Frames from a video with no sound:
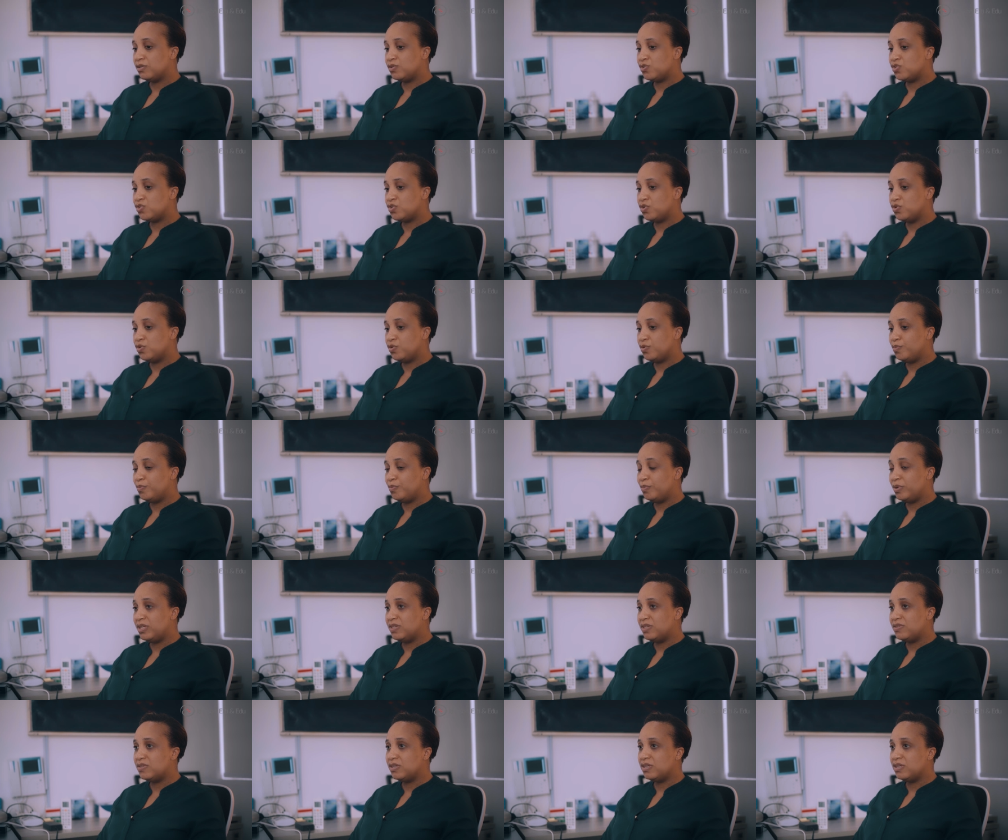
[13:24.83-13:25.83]
So
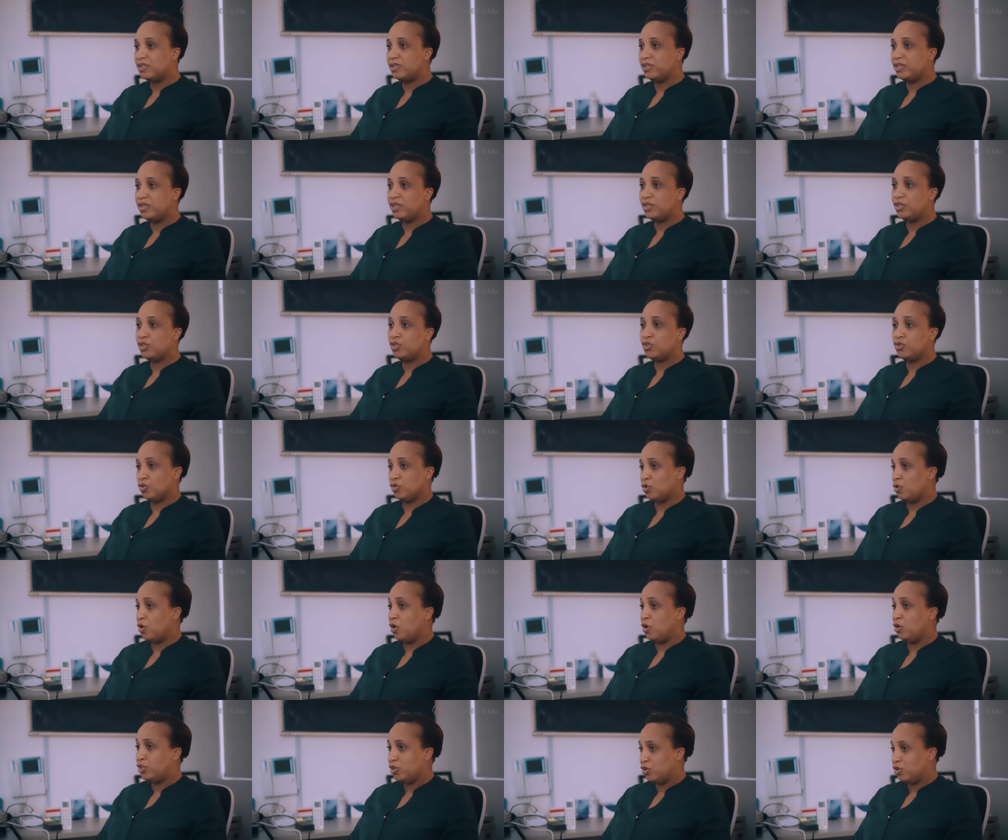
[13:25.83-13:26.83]
basically,
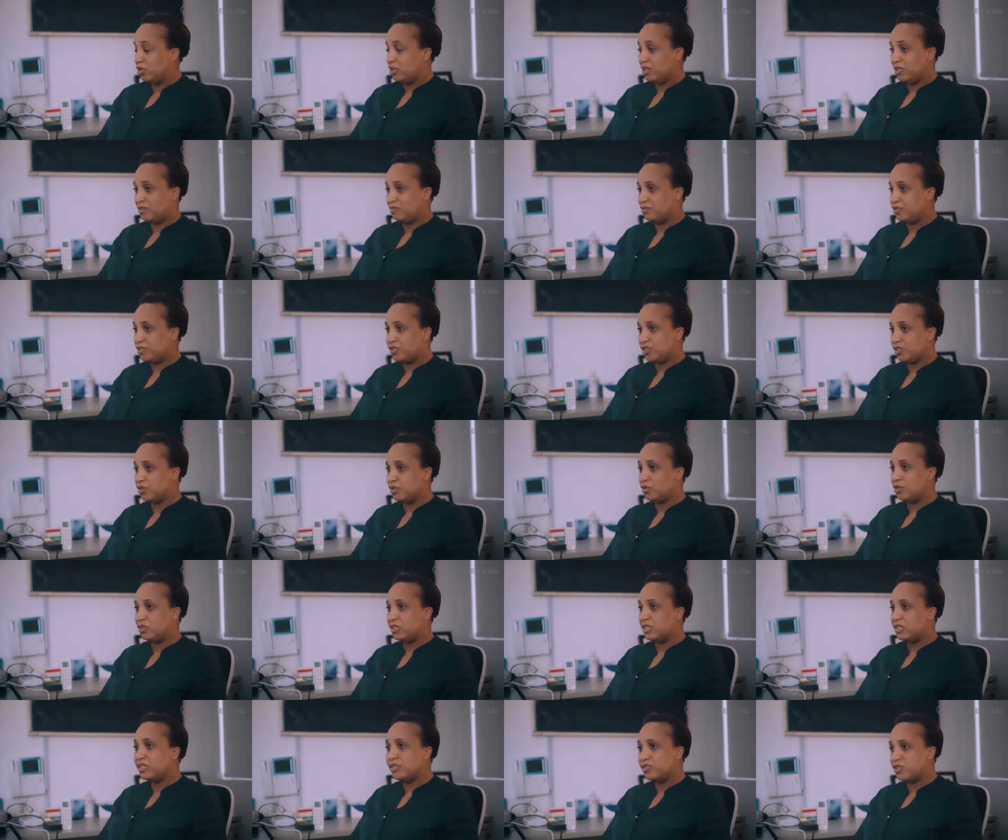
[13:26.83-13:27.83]
all you're leveraging
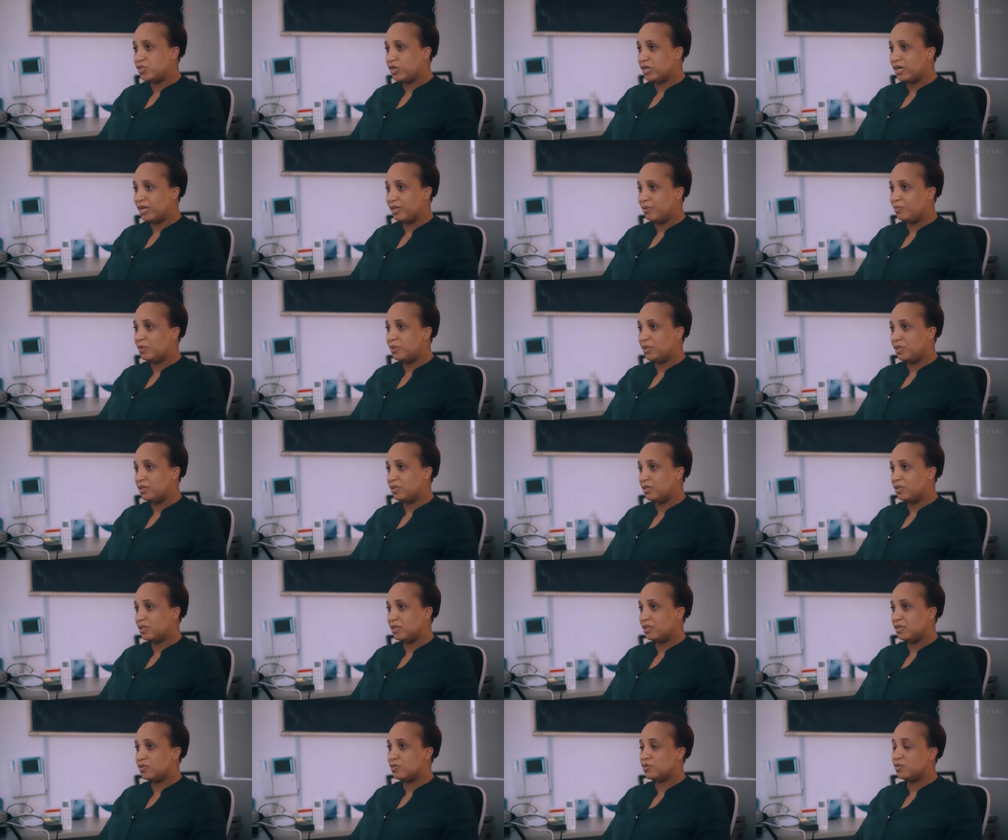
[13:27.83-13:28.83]
on is your IP.
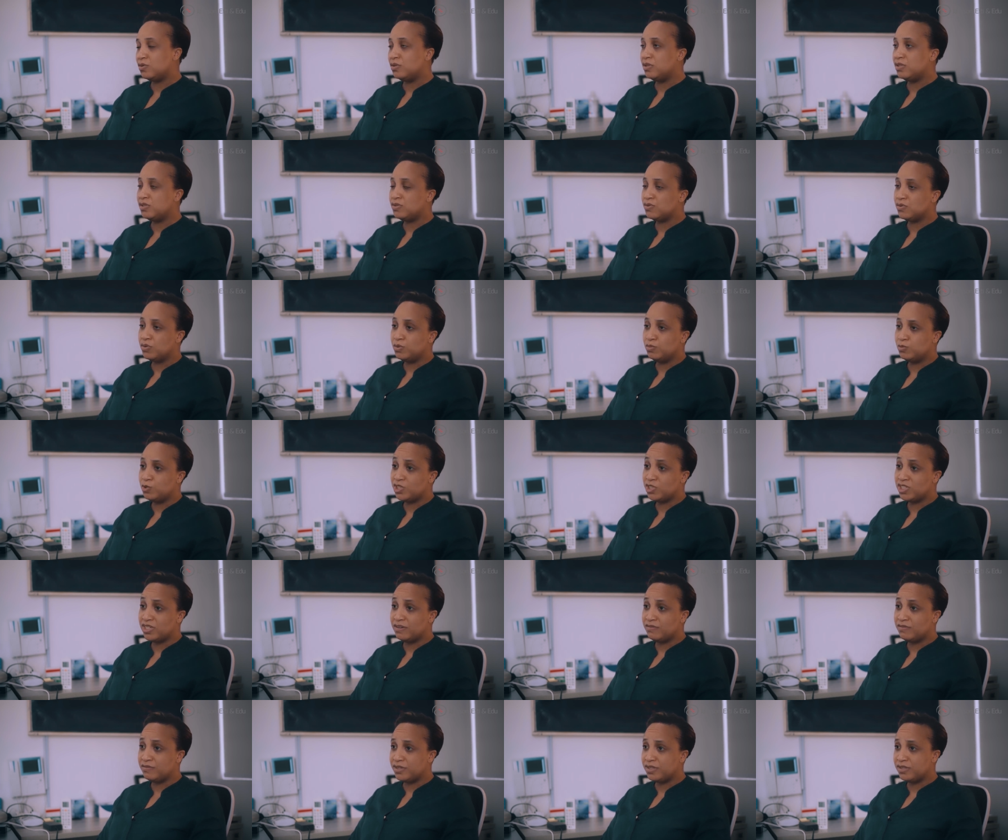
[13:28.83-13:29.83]
It's
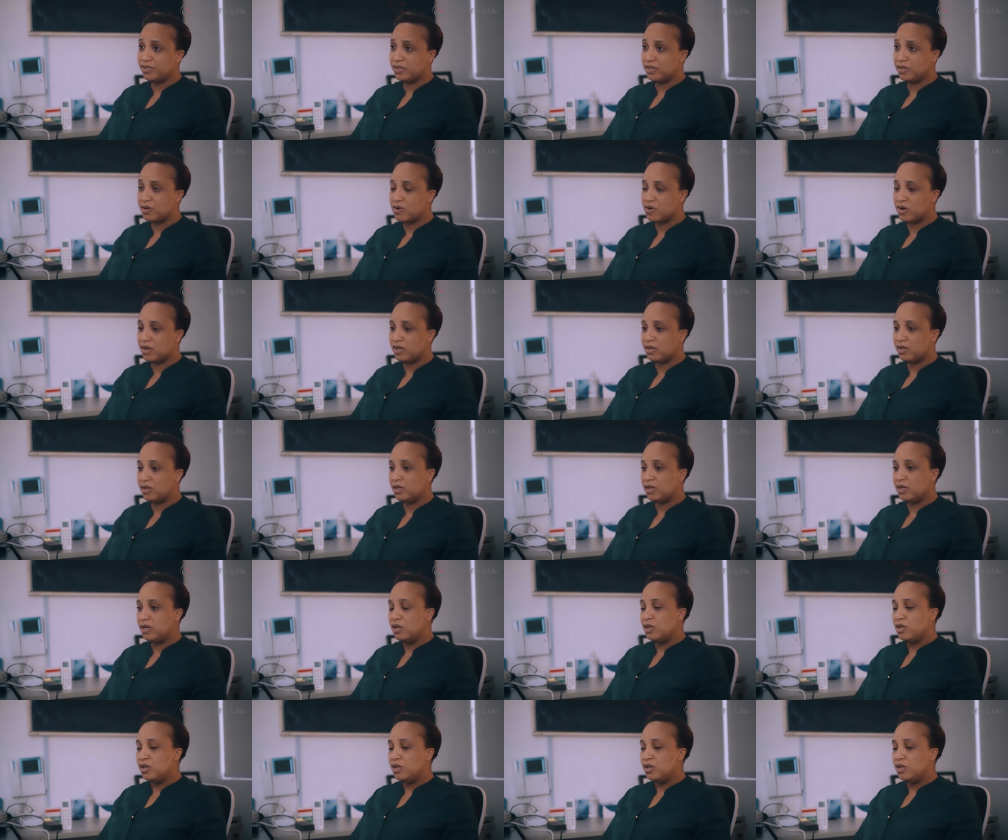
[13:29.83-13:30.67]
almost everything, right?